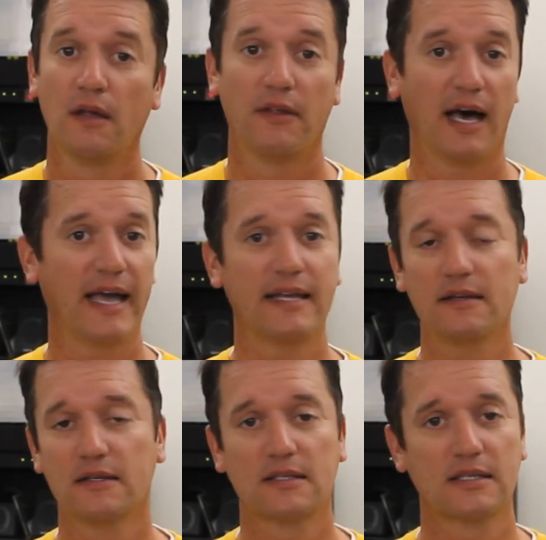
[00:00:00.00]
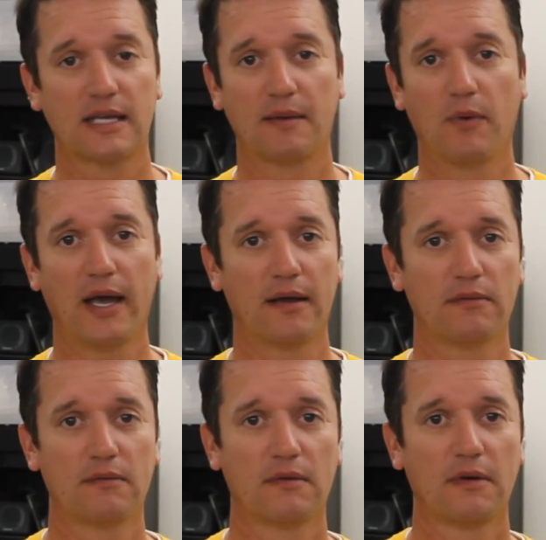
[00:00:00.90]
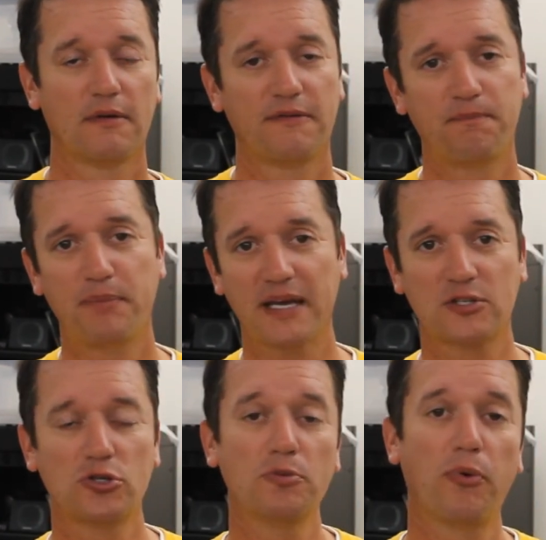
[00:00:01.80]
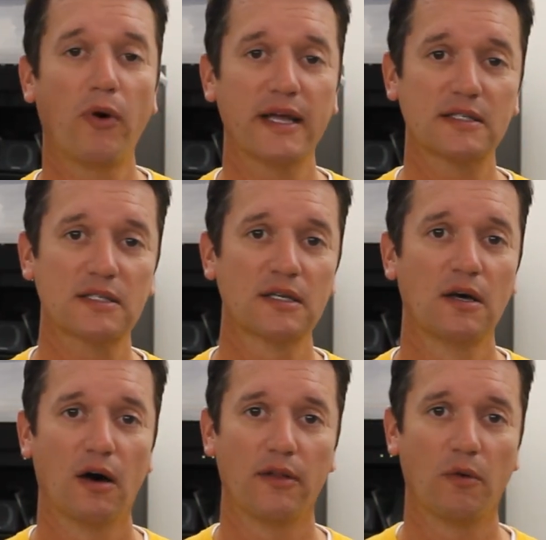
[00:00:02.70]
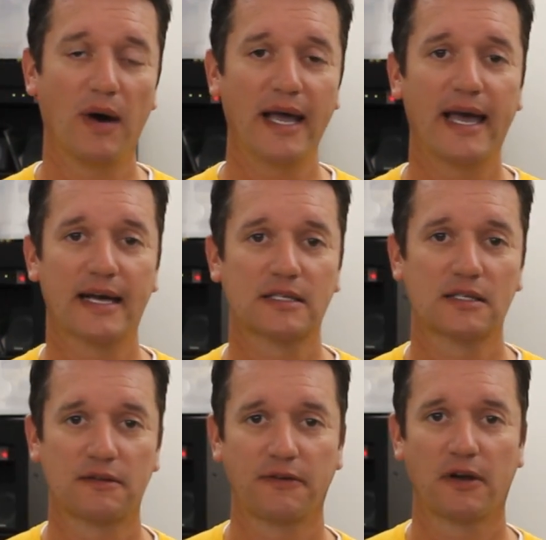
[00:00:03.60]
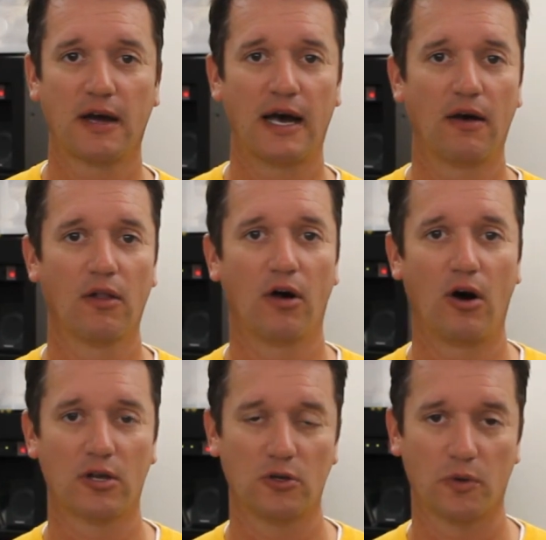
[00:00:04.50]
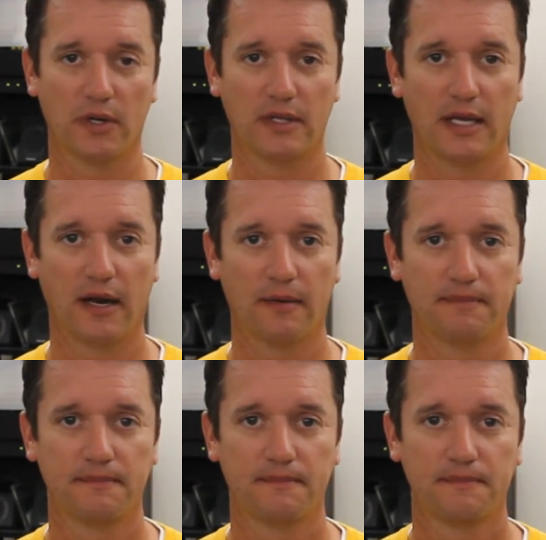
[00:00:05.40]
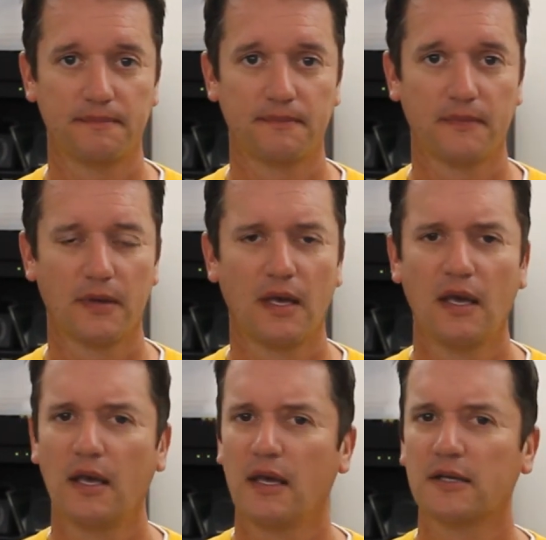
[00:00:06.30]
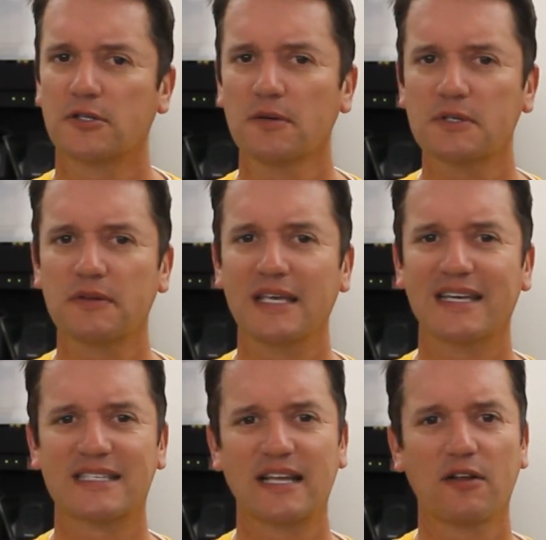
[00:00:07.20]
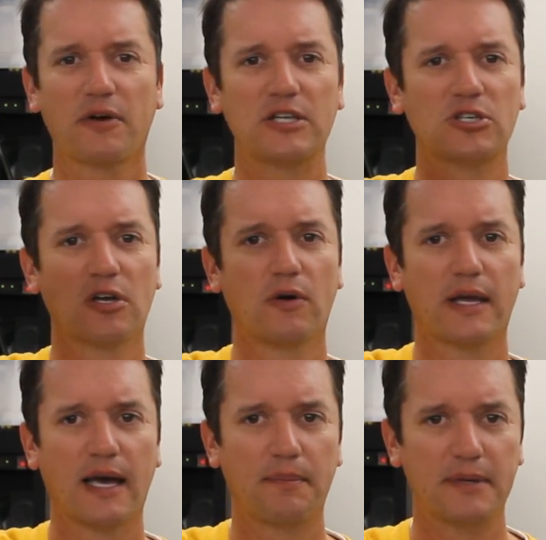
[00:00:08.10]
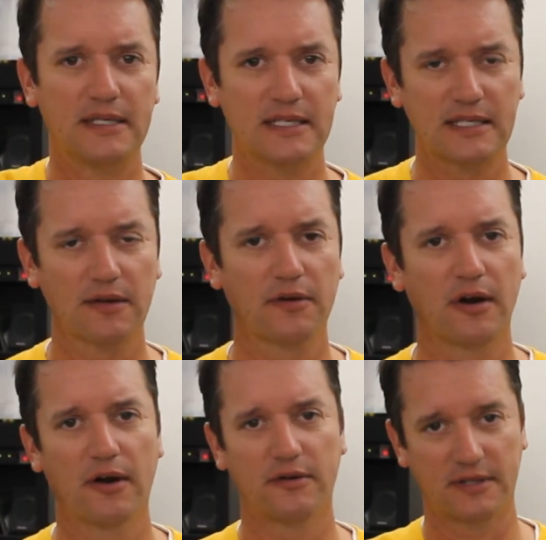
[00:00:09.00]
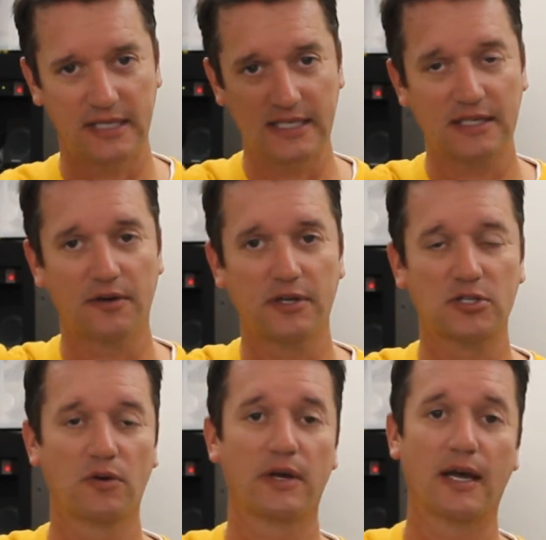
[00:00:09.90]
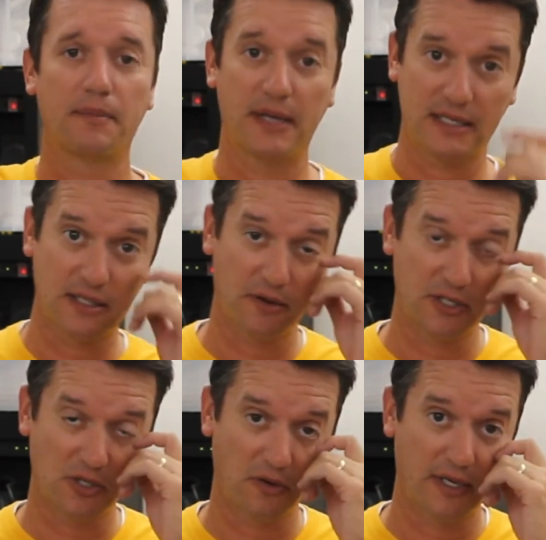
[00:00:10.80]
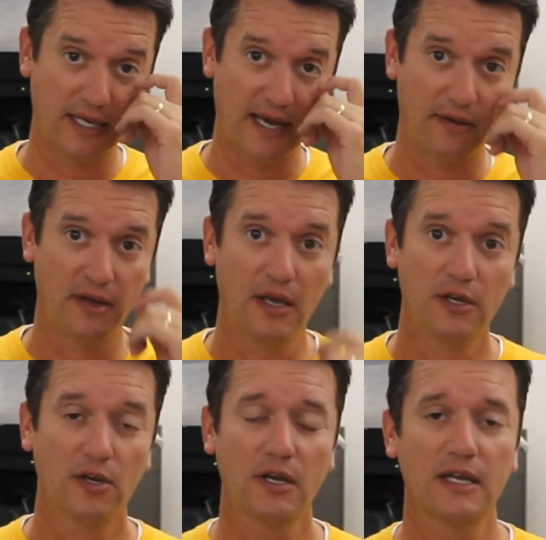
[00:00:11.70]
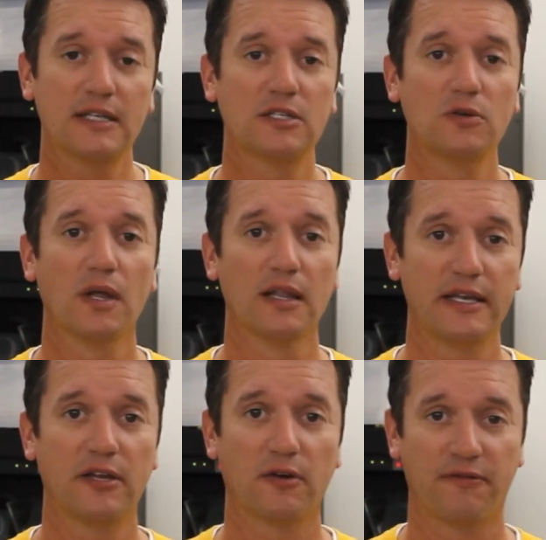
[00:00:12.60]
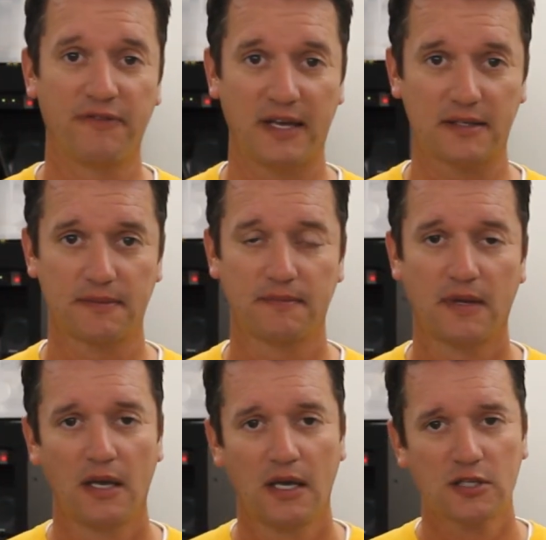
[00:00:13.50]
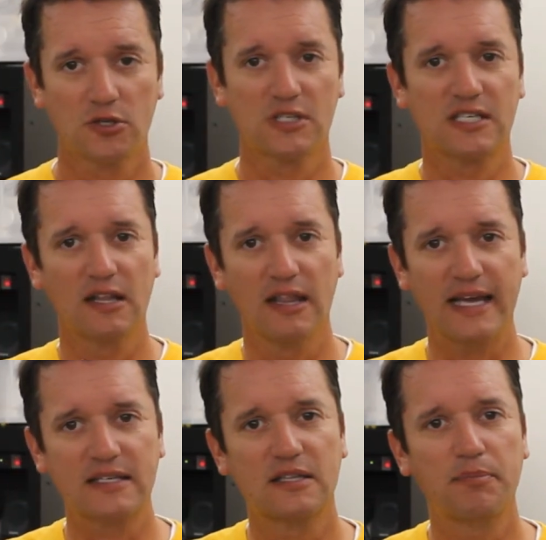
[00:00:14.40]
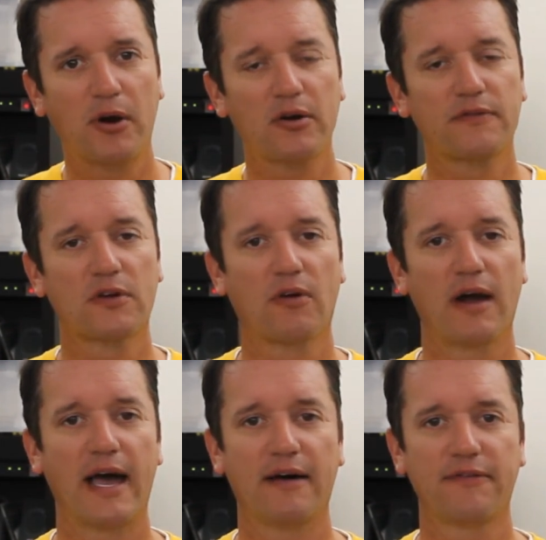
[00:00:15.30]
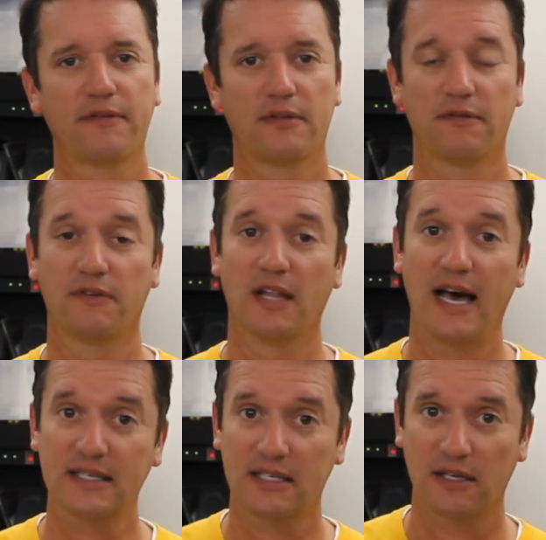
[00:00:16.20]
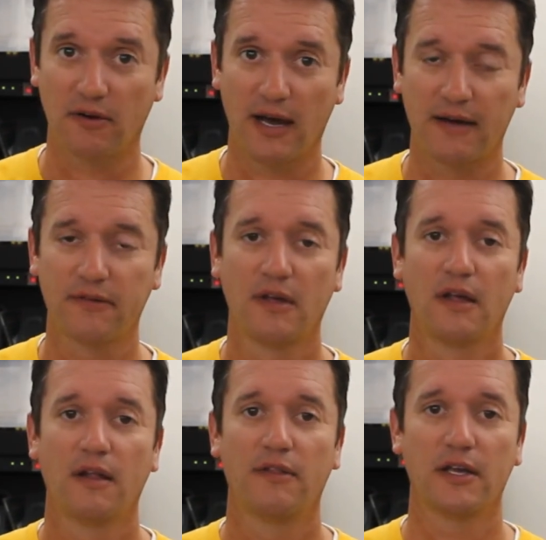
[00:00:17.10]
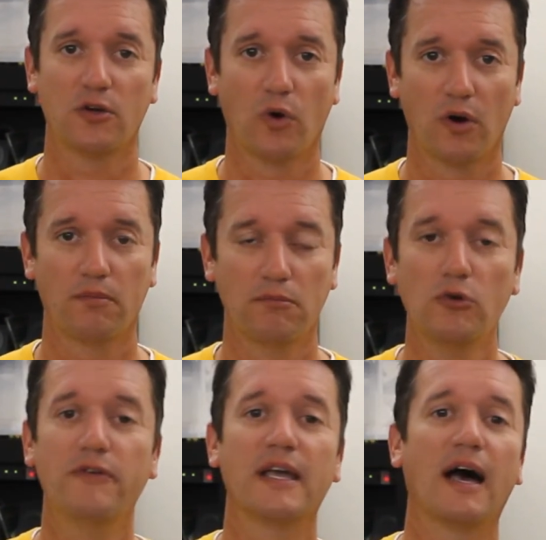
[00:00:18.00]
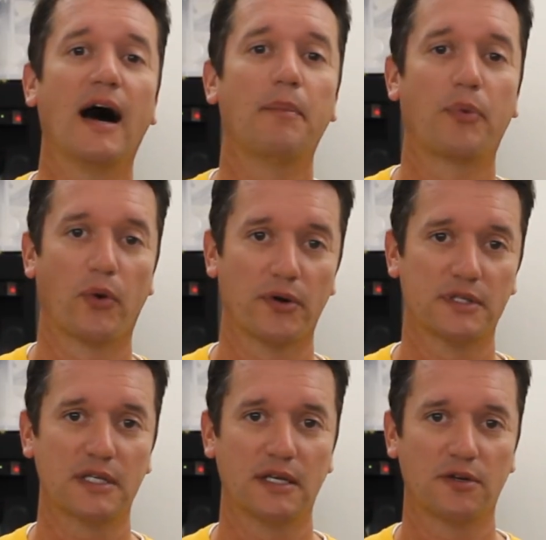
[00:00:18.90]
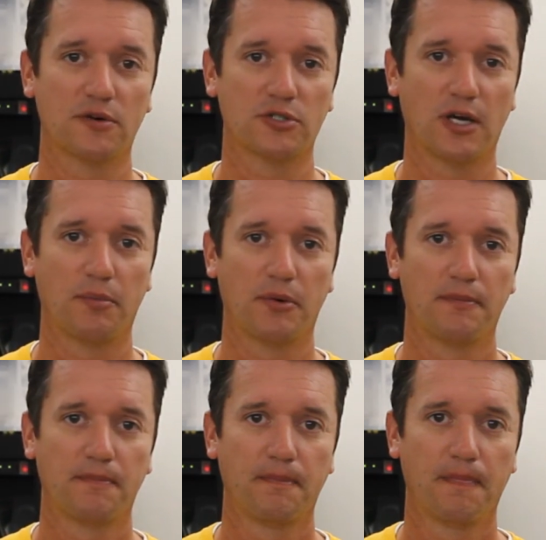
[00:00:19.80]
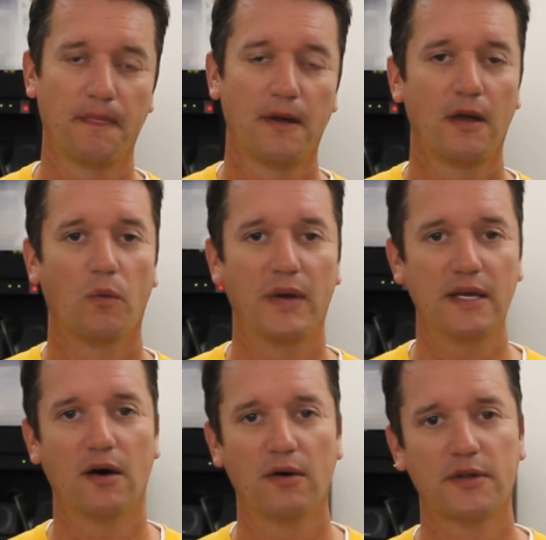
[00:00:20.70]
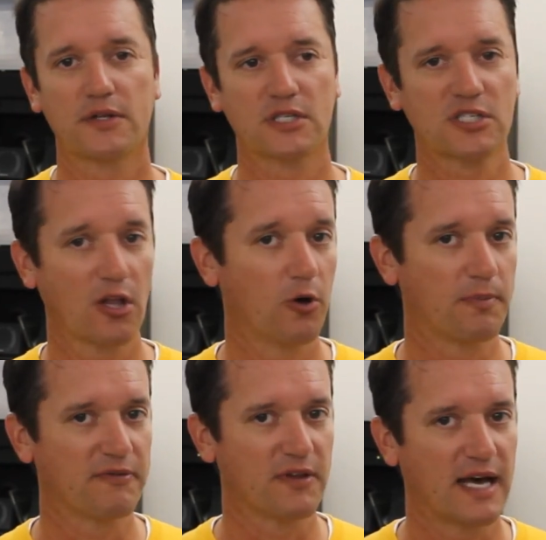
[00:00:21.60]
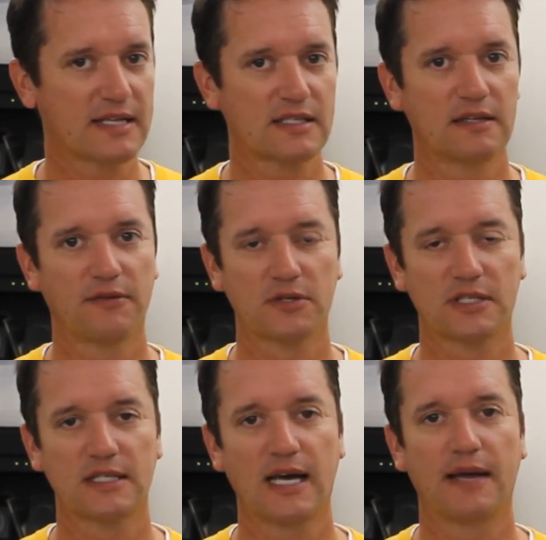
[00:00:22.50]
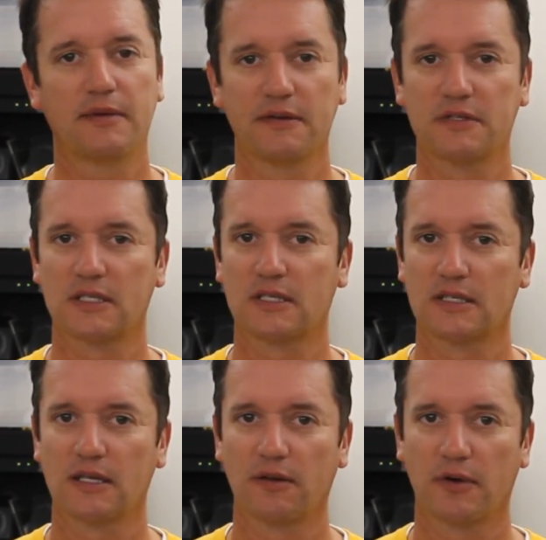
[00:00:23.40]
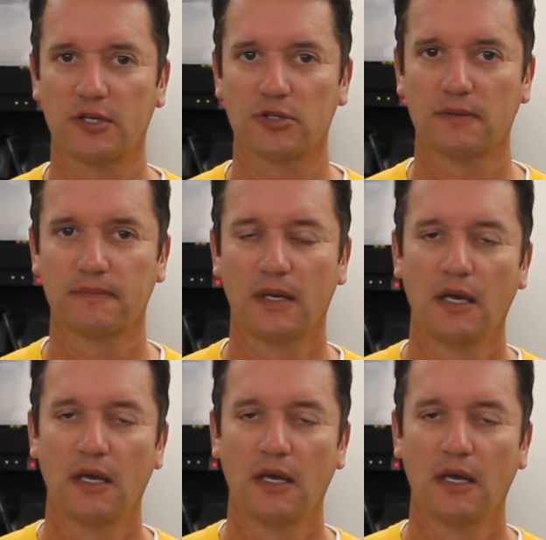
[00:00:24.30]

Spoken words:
The height is the same way. Pick 2 points on the y-axis to figure out how long you were in the air. In terms of the acceleration going up and deceleration going up and acceleration going down, you're going to need to do a linear fit. So select the part of the graph, the velocity graph, that you're moving upwards in your jump. We know that the slope of velocity versus time gives us acceleration.